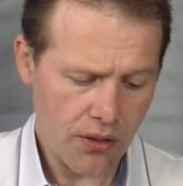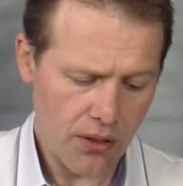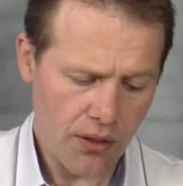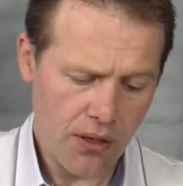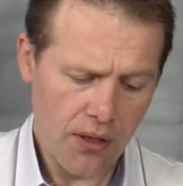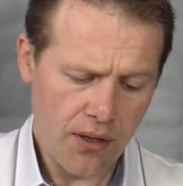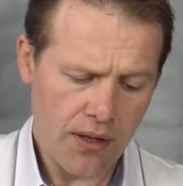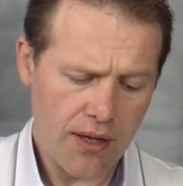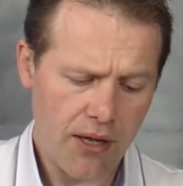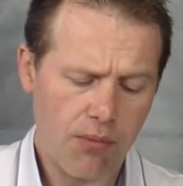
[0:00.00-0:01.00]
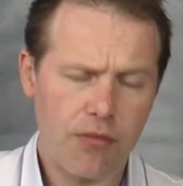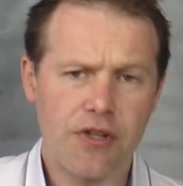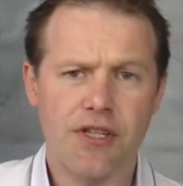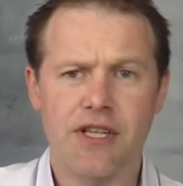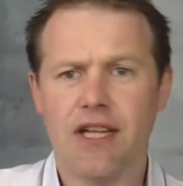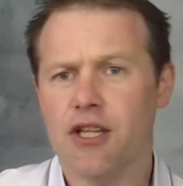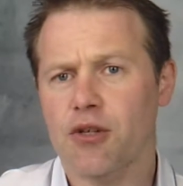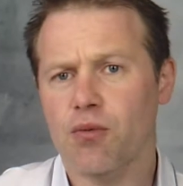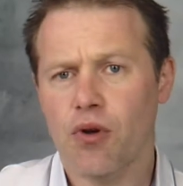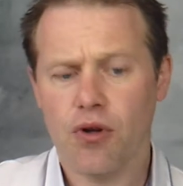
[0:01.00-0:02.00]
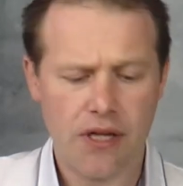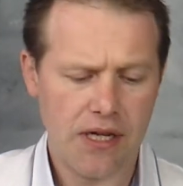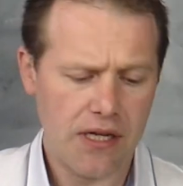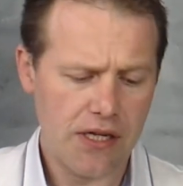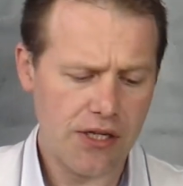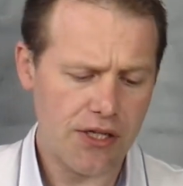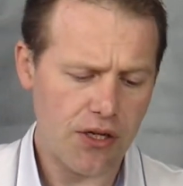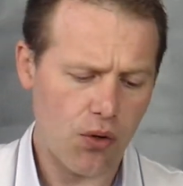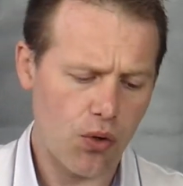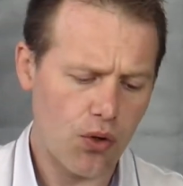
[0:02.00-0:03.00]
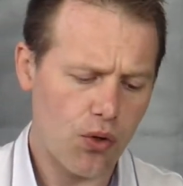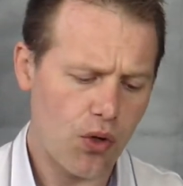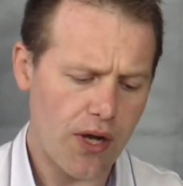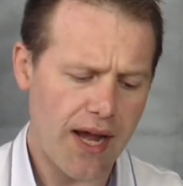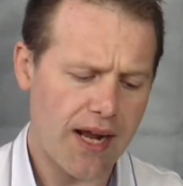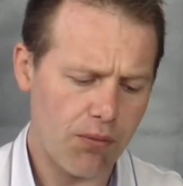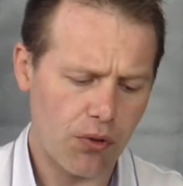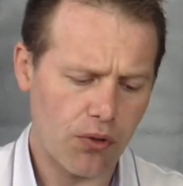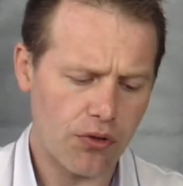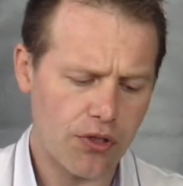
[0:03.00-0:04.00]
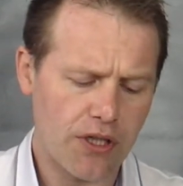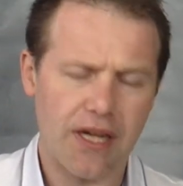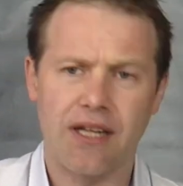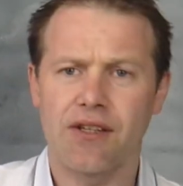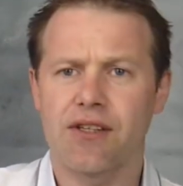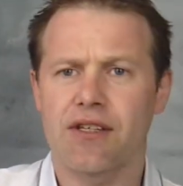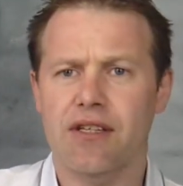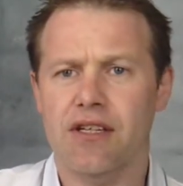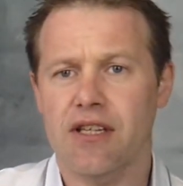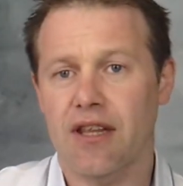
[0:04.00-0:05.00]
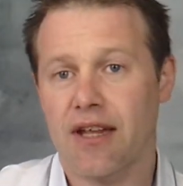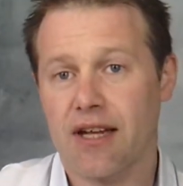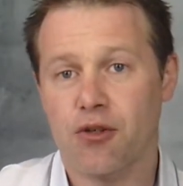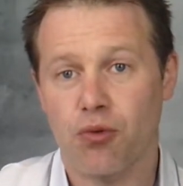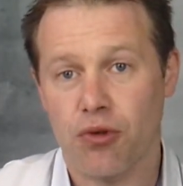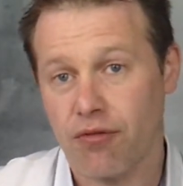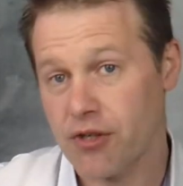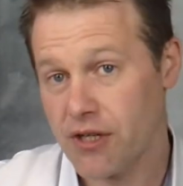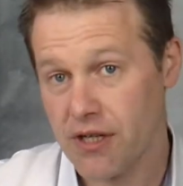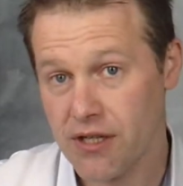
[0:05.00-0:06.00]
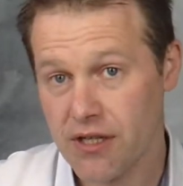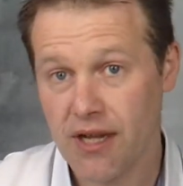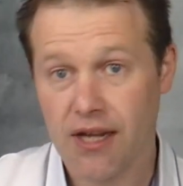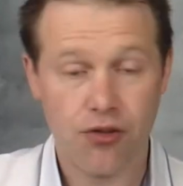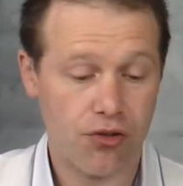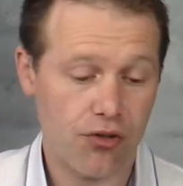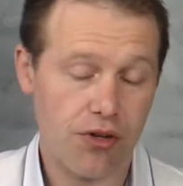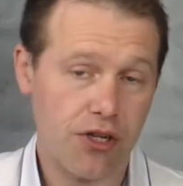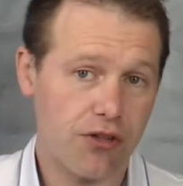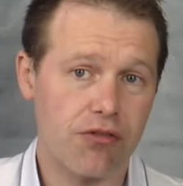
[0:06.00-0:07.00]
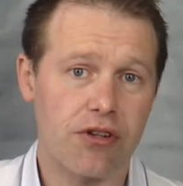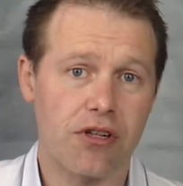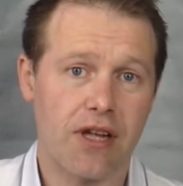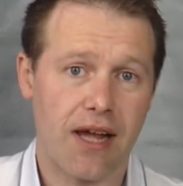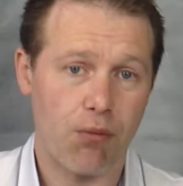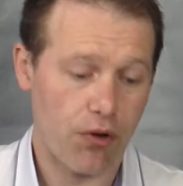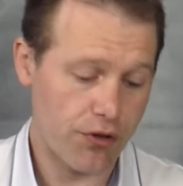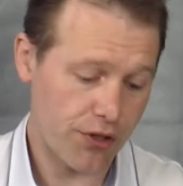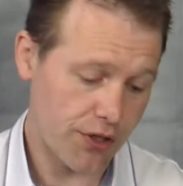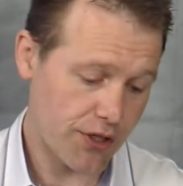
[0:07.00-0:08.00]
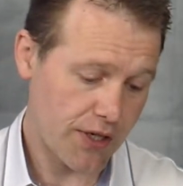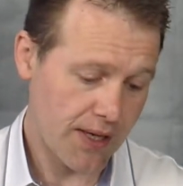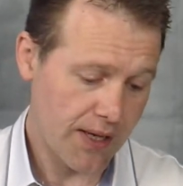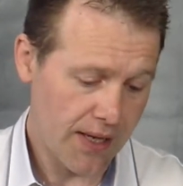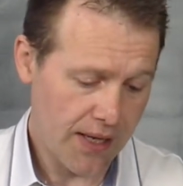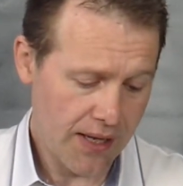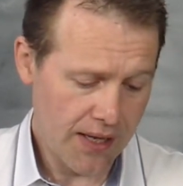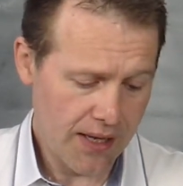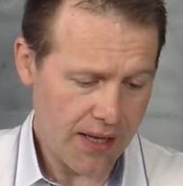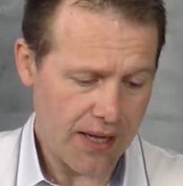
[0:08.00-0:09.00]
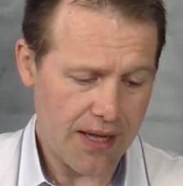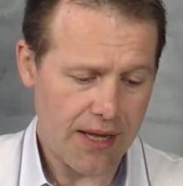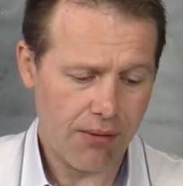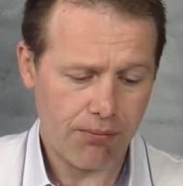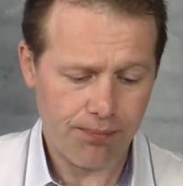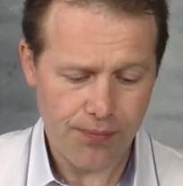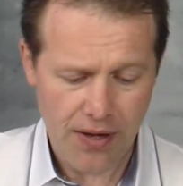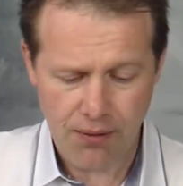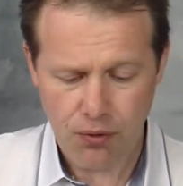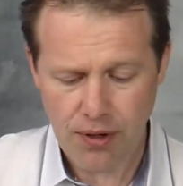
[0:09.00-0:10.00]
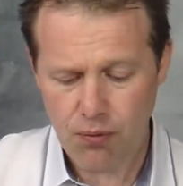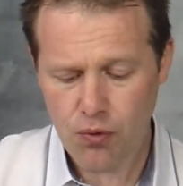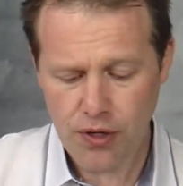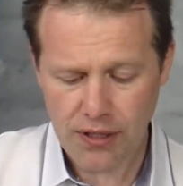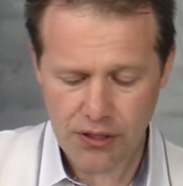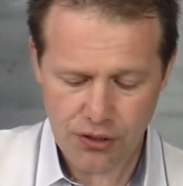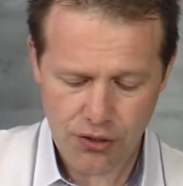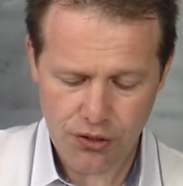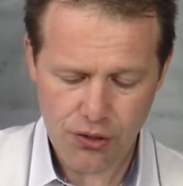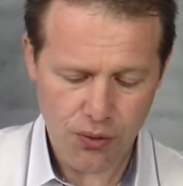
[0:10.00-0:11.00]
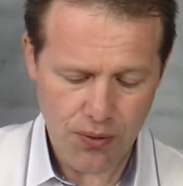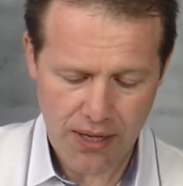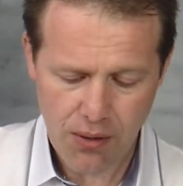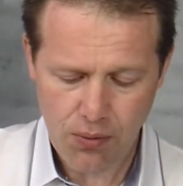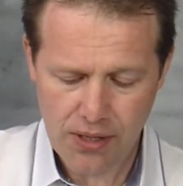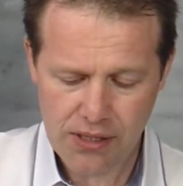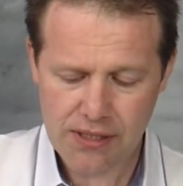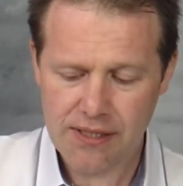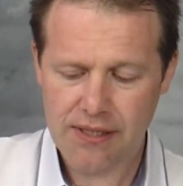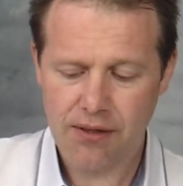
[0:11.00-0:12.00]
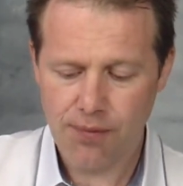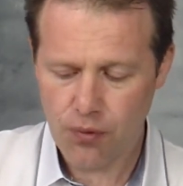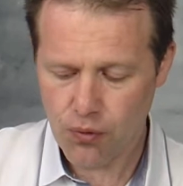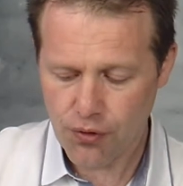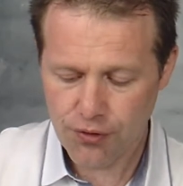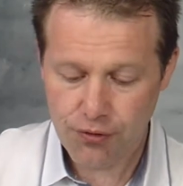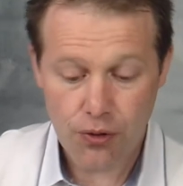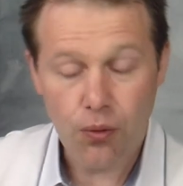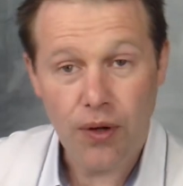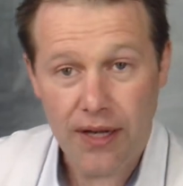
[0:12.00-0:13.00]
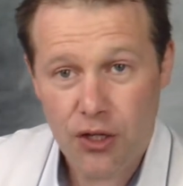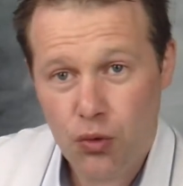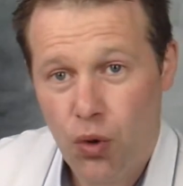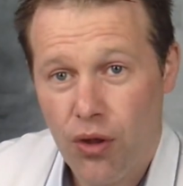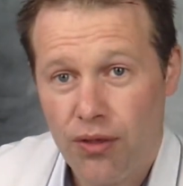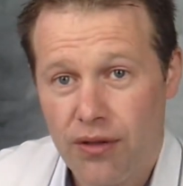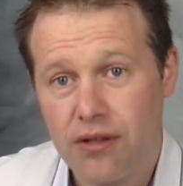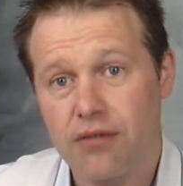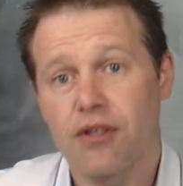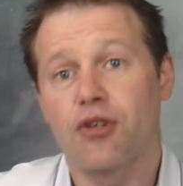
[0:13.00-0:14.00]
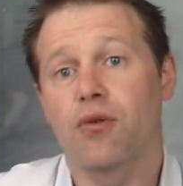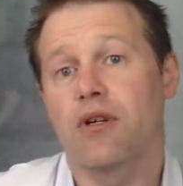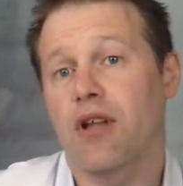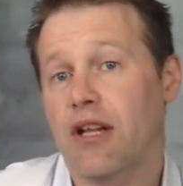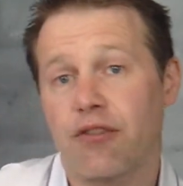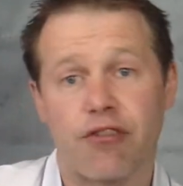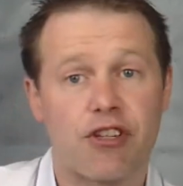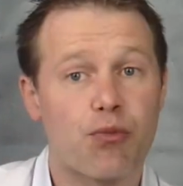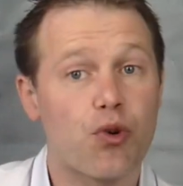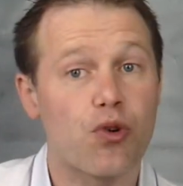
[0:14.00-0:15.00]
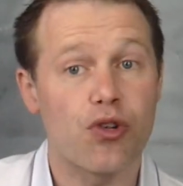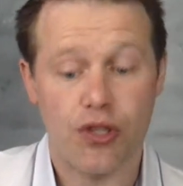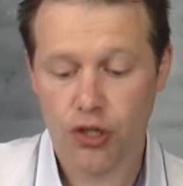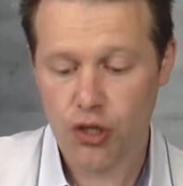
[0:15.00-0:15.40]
The sixth one is unknown animals, and the last one obviously is the extraterrestrial hypothesis. And what I'm going to do now is go through each one individually and explain its pros and cons.